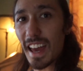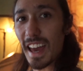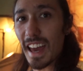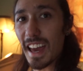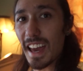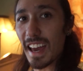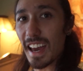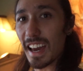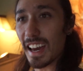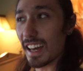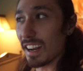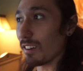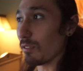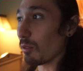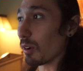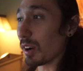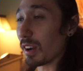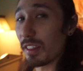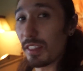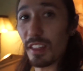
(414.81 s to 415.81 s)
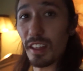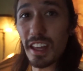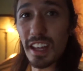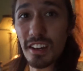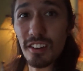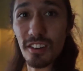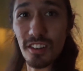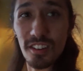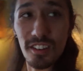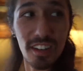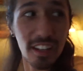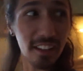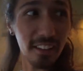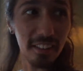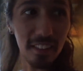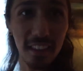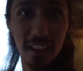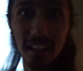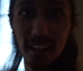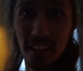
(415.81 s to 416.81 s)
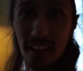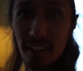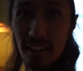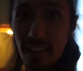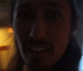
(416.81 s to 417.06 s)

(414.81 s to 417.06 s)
and one of the interesting things